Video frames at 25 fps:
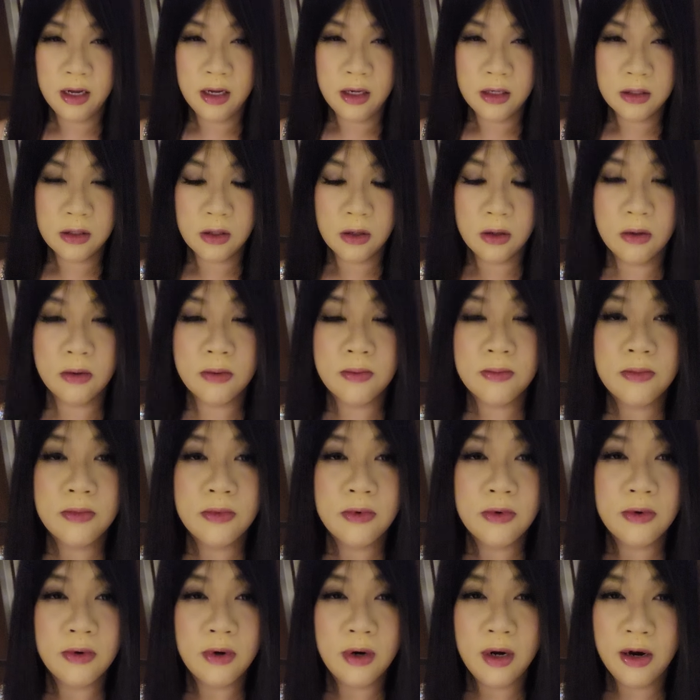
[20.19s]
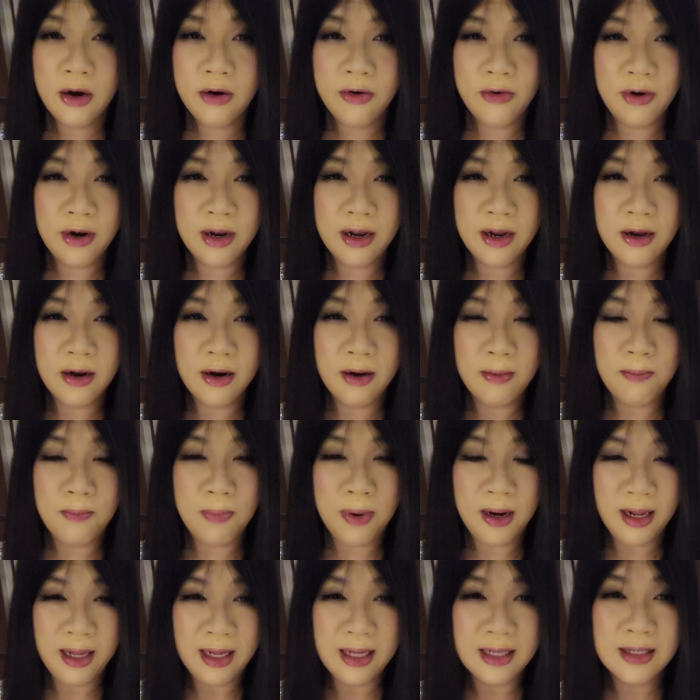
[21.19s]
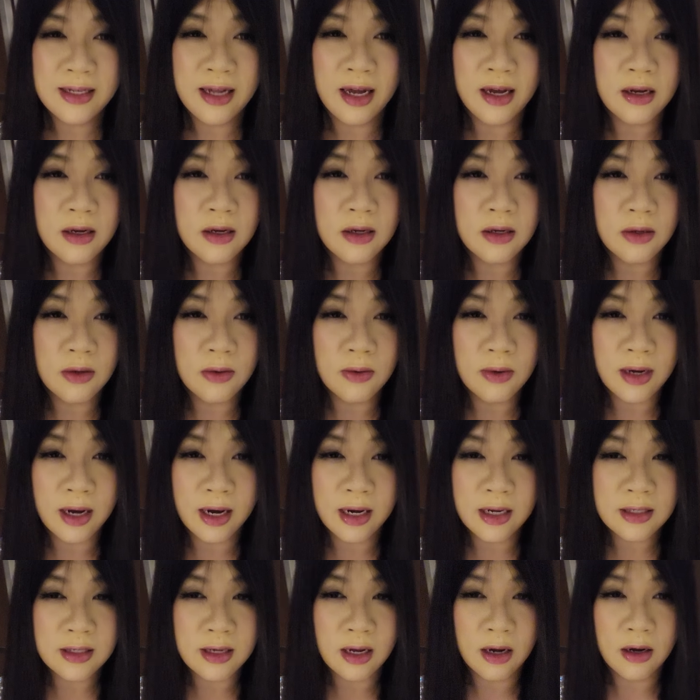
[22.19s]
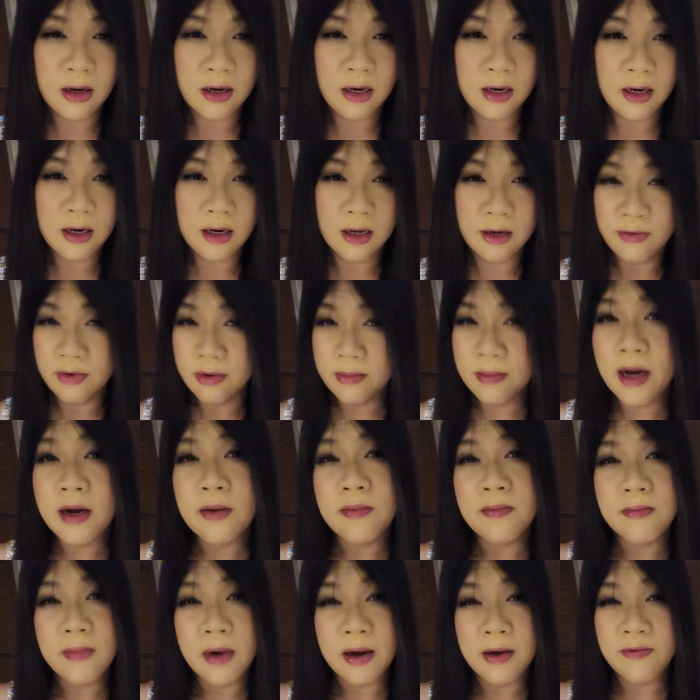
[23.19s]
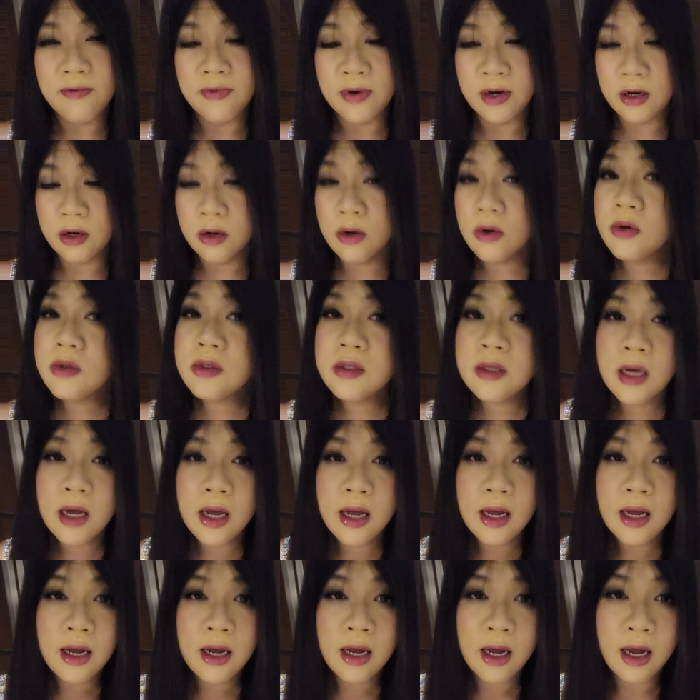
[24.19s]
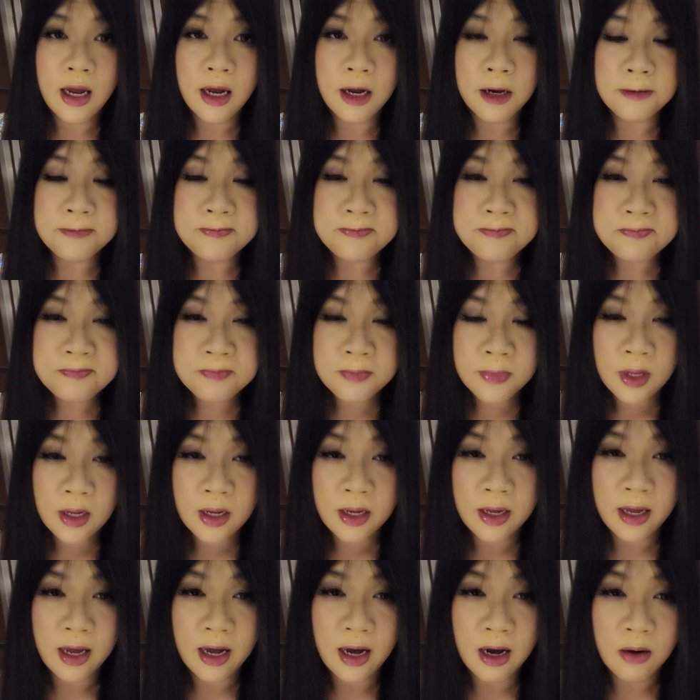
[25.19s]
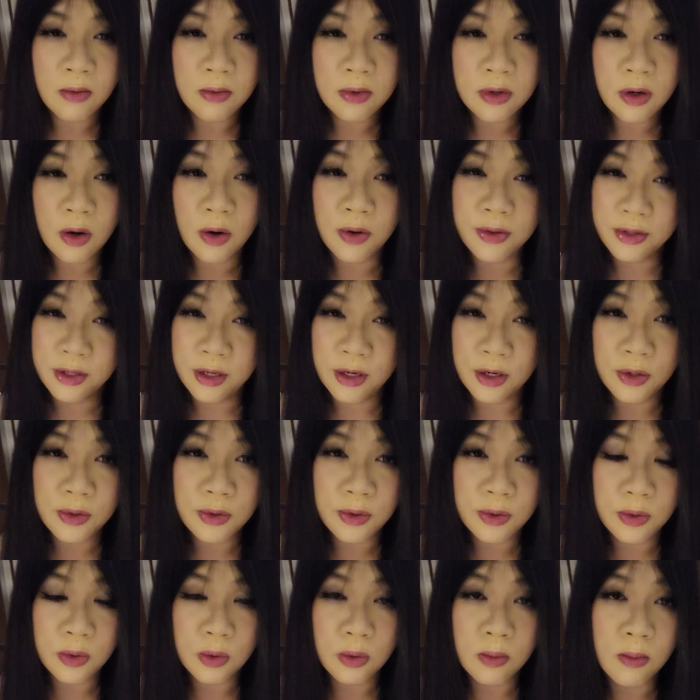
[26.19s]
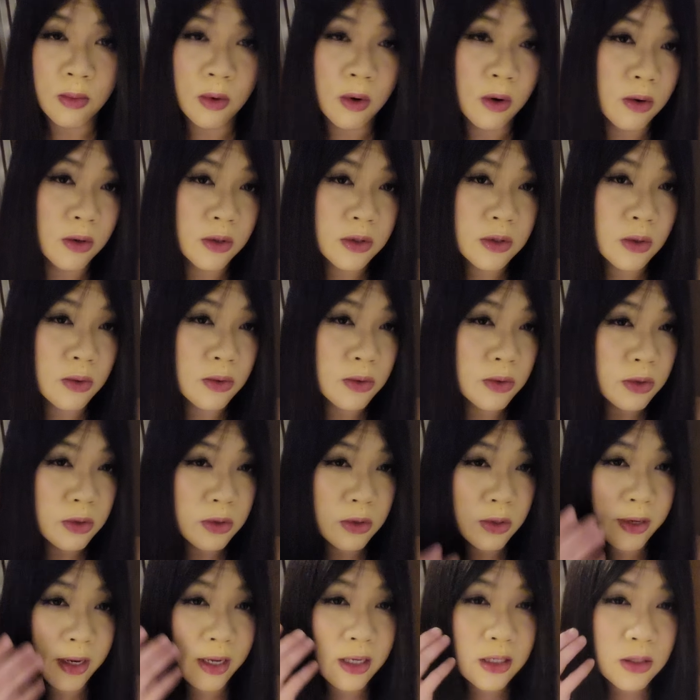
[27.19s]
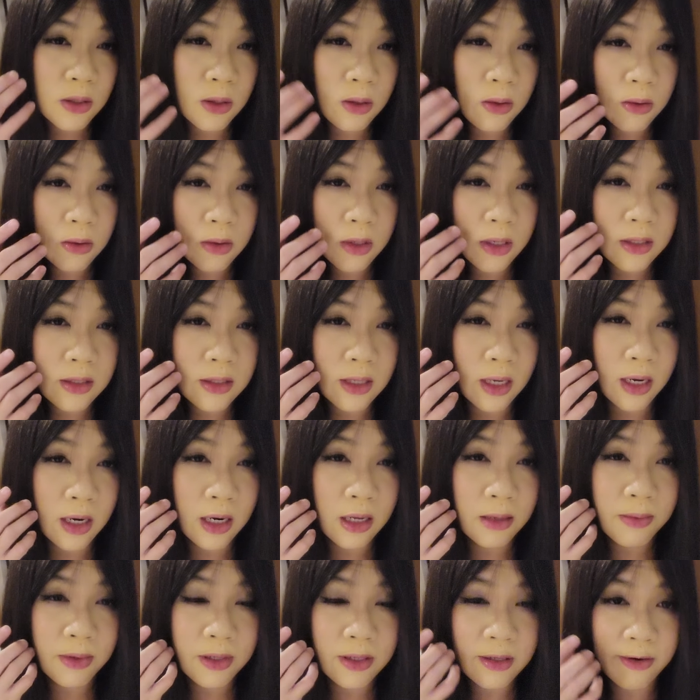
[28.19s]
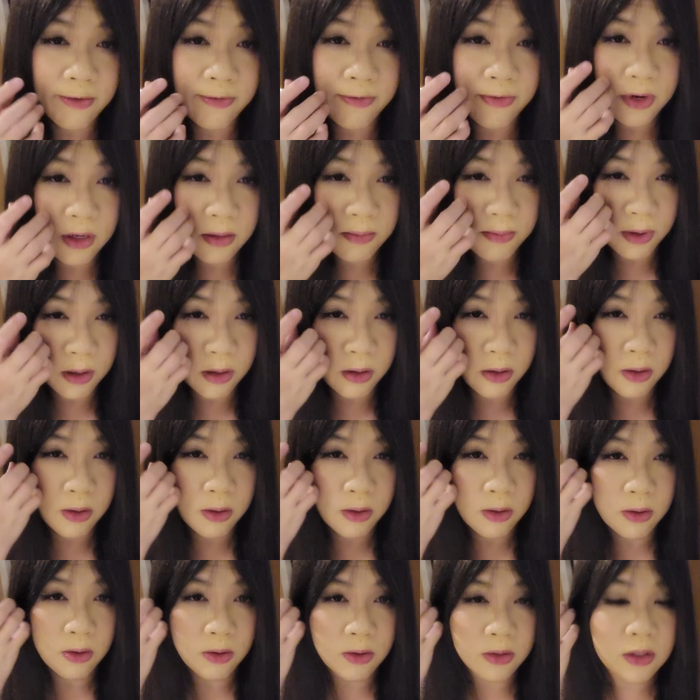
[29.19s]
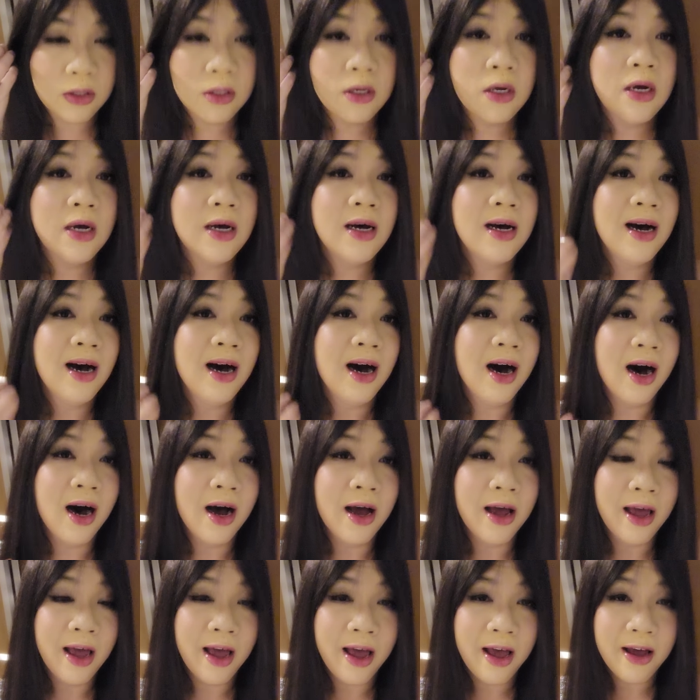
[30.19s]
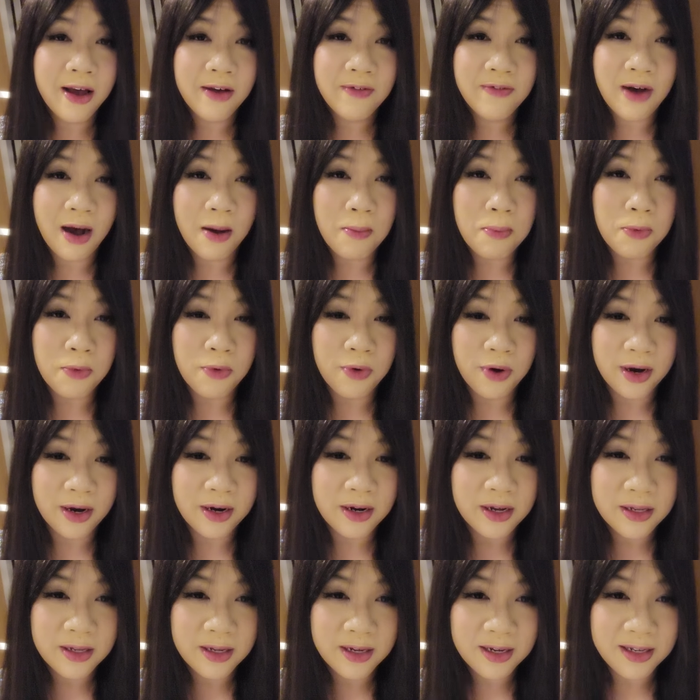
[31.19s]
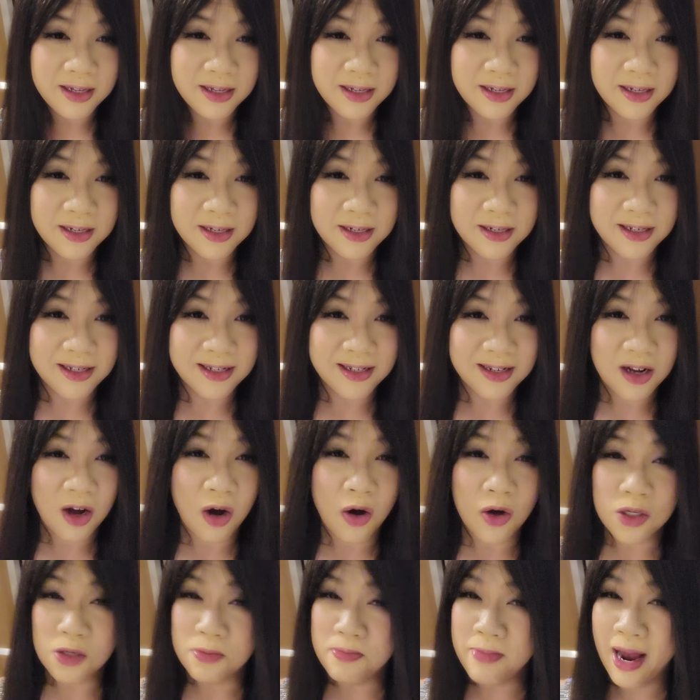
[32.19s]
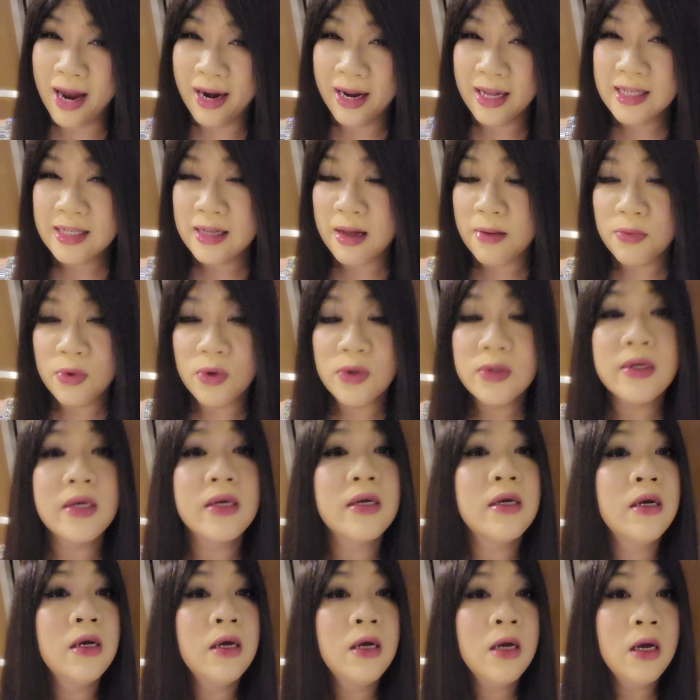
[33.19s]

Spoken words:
So really, really pleased that you guys are loving my videos, and yeah, I will continue to do more. So today's look is a little bit different because I have upgraded the cosmetics I'm using.